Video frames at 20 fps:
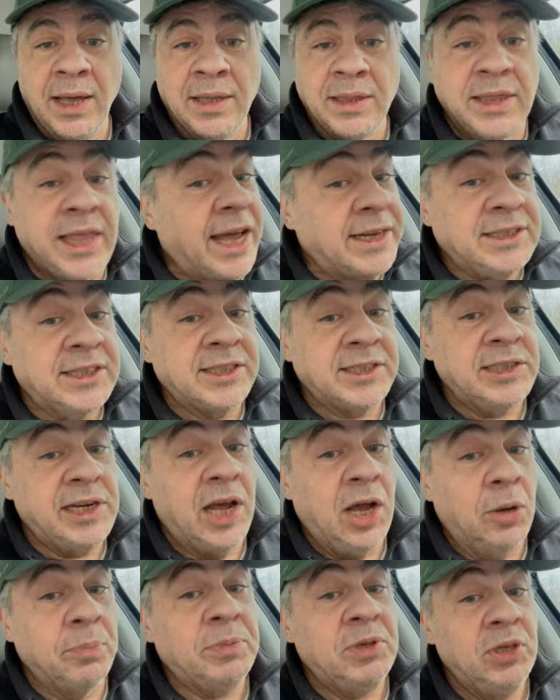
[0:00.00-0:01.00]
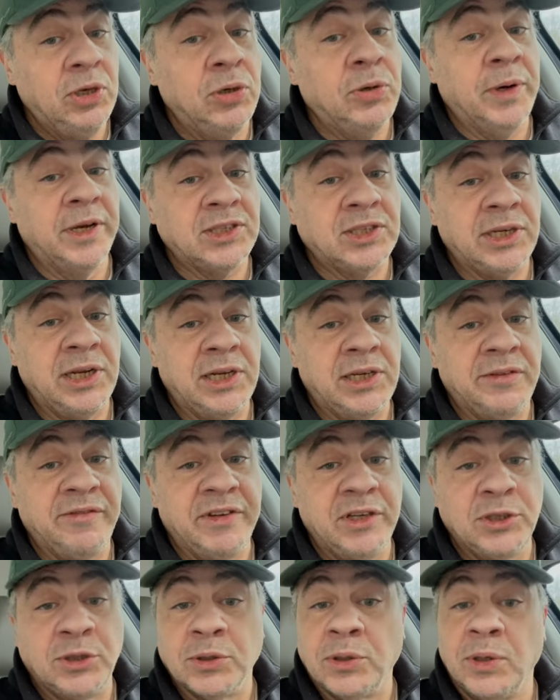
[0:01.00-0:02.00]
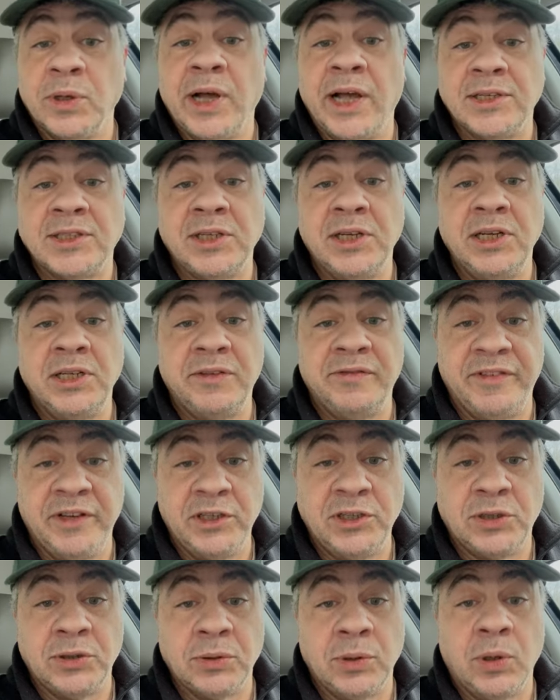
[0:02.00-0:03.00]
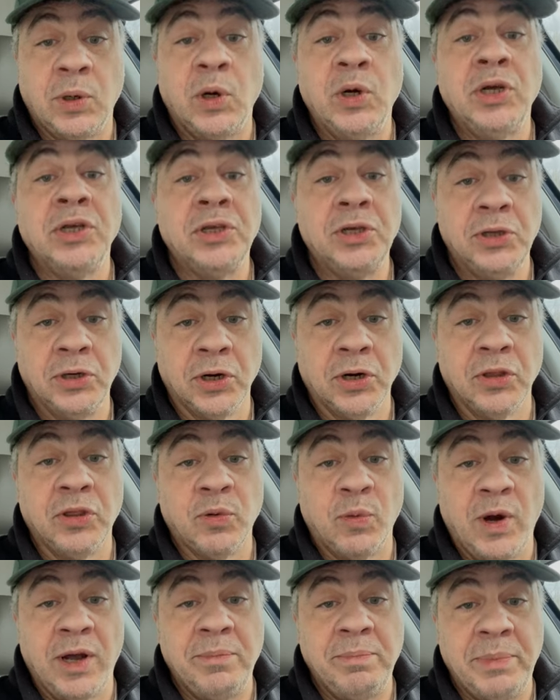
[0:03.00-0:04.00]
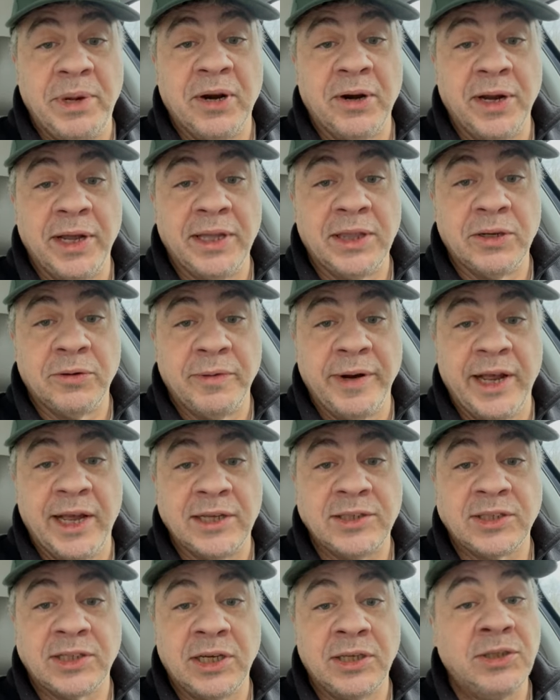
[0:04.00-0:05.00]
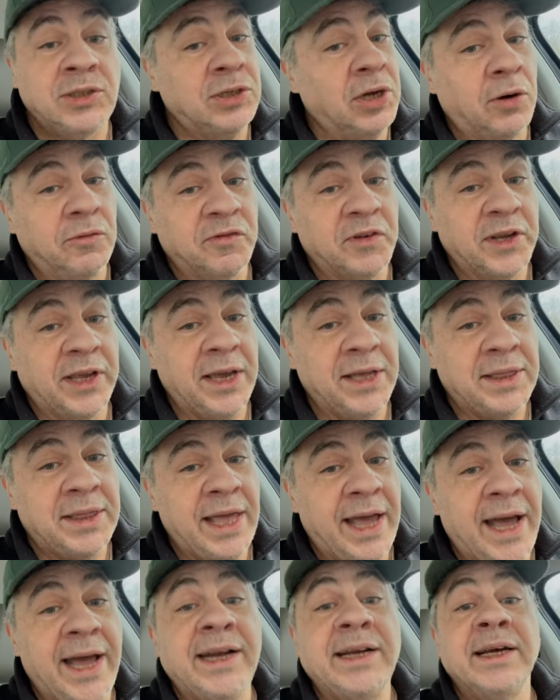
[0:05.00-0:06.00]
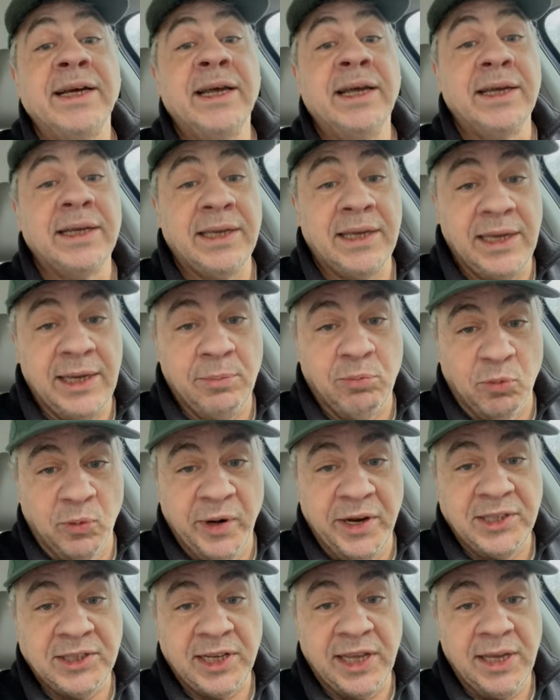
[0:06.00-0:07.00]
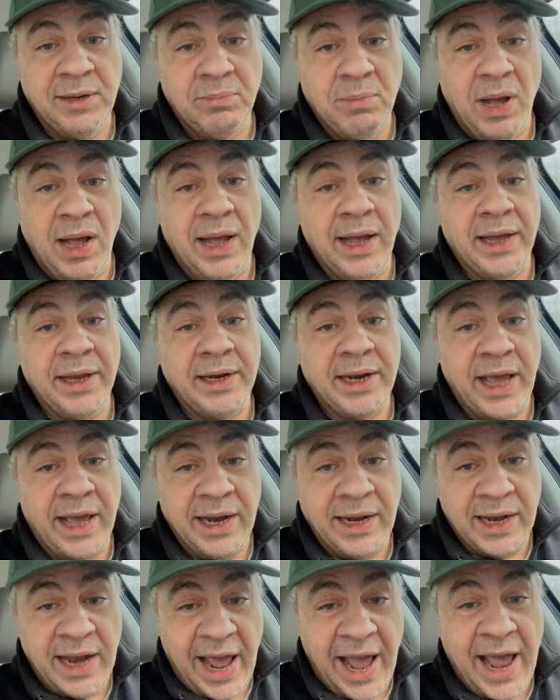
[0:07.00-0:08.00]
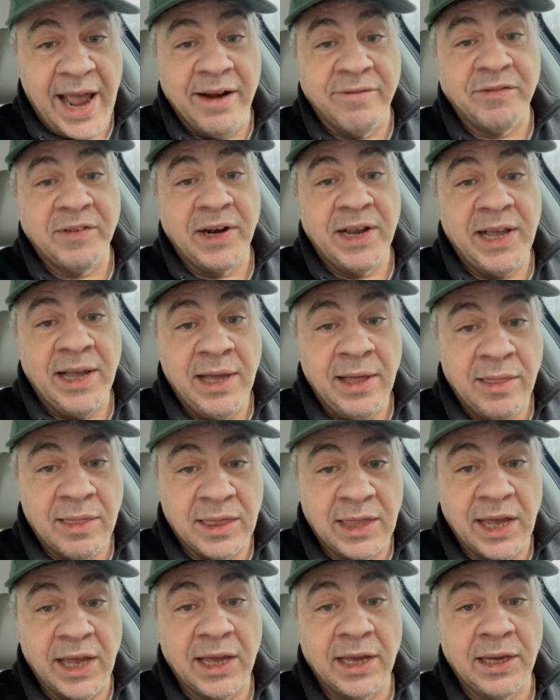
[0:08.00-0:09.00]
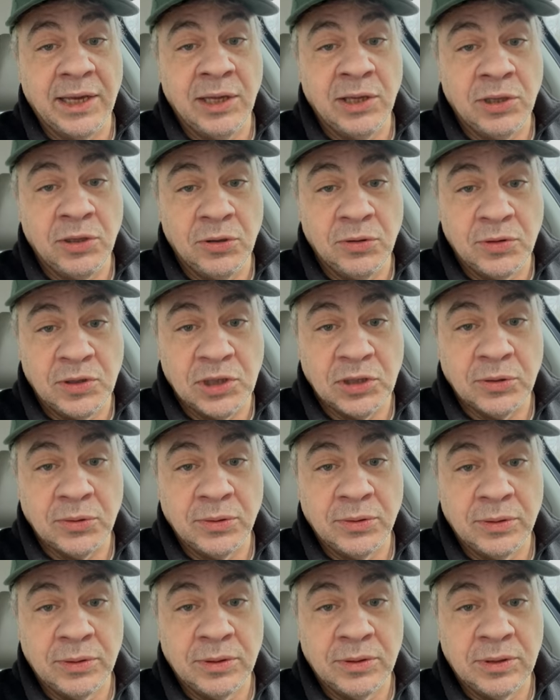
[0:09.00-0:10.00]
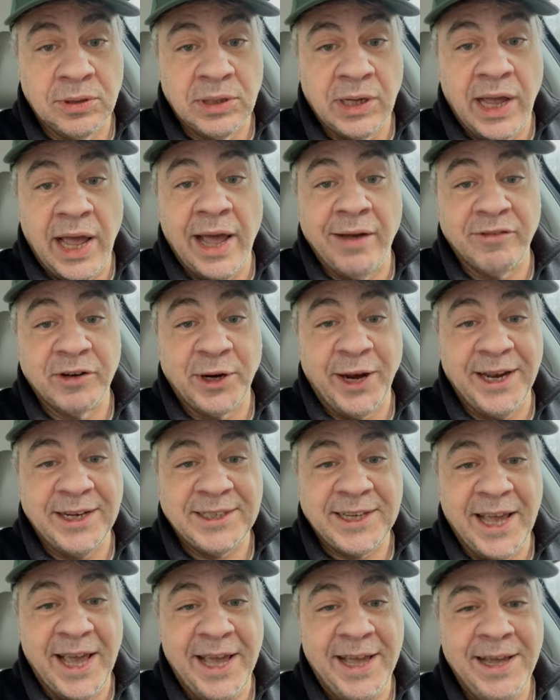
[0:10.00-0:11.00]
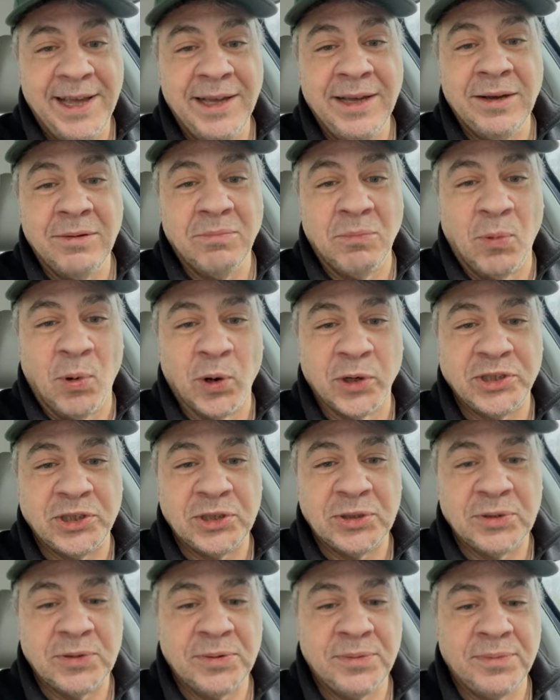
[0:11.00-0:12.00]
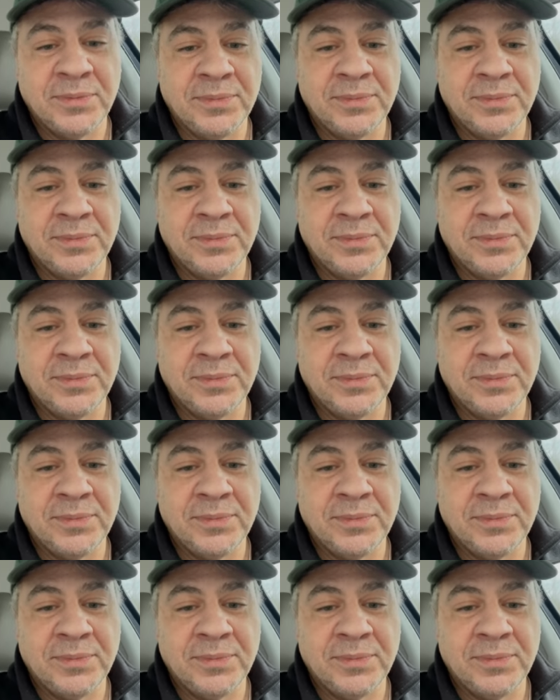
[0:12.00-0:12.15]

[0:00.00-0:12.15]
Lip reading: That doesn't help you as an individual. As an individual, you're the one bearing the risk. Don't forget that. Keep risk in mind in everything you do. Have a great day. More soon.